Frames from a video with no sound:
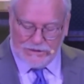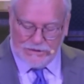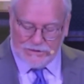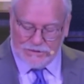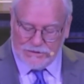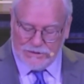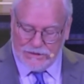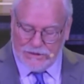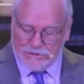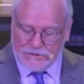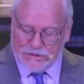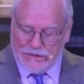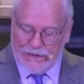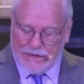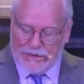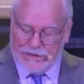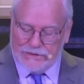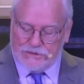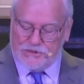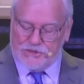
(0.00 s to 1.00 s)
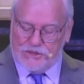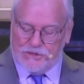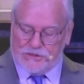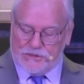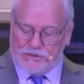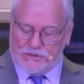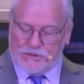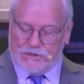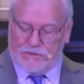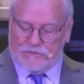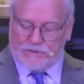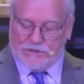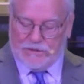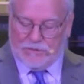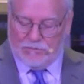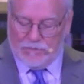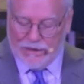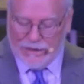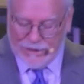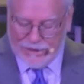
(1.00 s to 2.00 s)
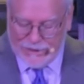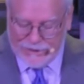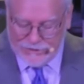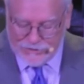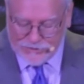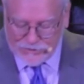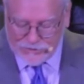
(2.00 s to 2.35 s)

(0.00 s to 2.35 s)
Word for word: says, I, Jesus, have sent my angel